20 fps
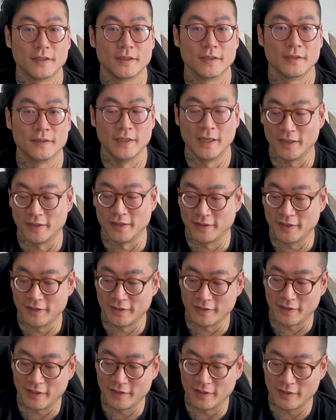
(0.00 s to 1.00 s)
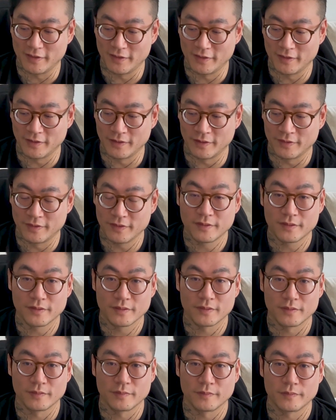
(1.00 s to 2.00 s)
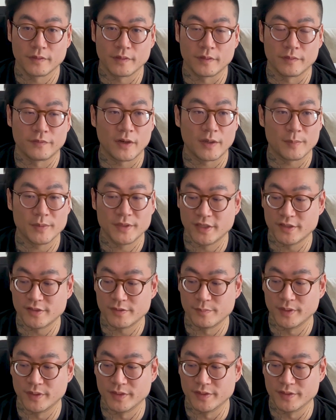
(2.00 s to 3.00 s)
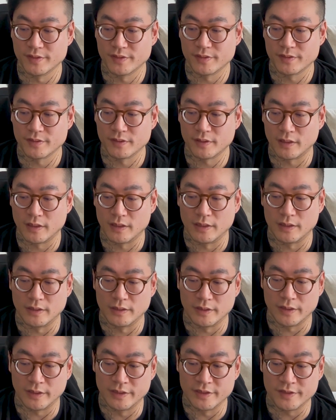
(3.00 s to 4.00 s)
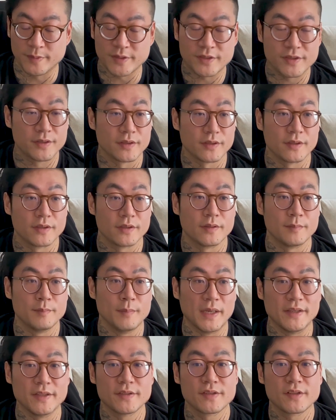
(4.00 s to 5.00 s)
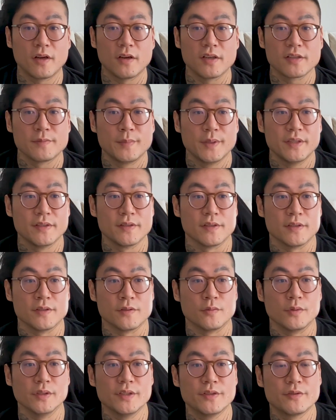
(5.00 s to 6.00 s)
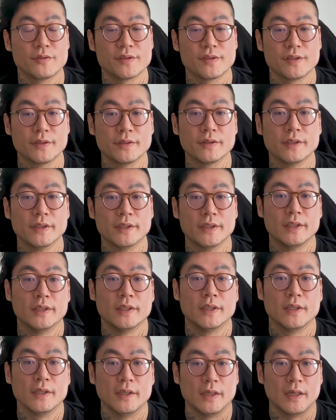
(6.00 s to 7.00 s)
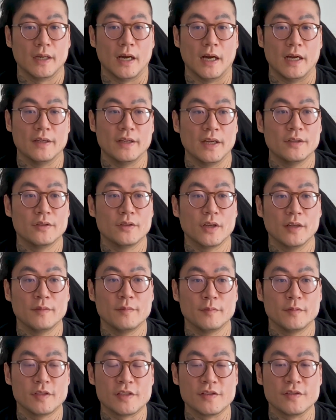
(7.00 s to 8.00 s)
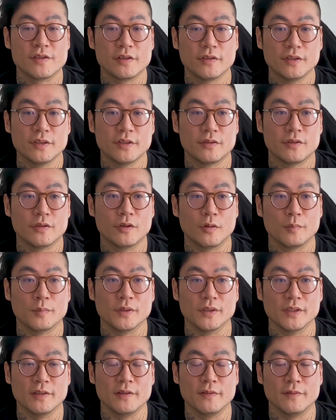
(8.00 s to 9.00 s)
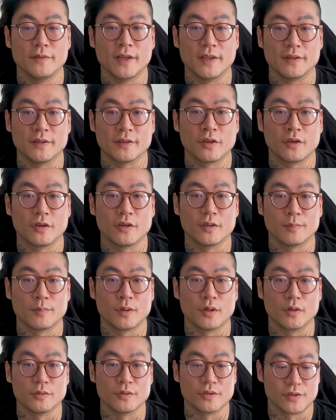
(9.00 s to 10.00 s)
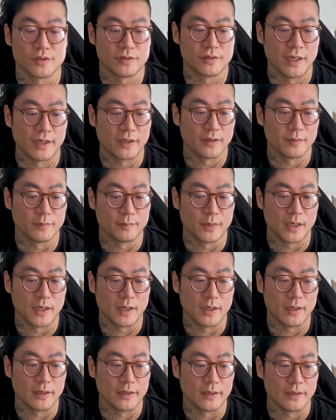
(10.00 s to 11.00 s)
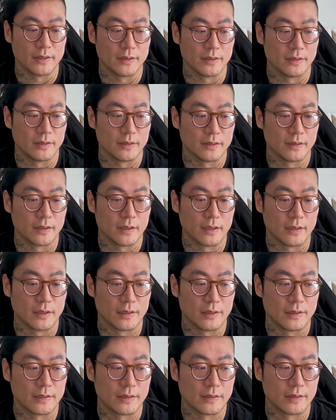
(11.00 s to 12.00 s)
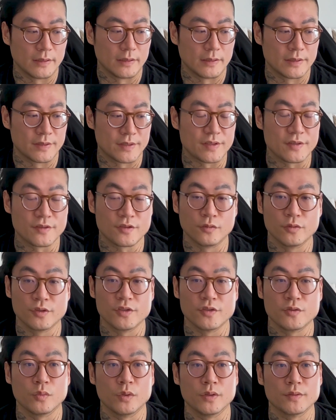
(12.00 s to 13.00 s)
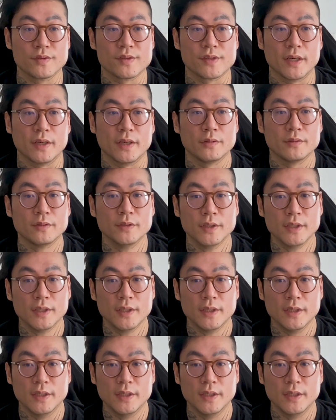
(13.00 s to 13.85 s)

Yeah. I think the fragmentation bit is, and especially the maintenance cost bit is really interesting. I sincerely don't believe that the current approach taken by existing solutions will scale.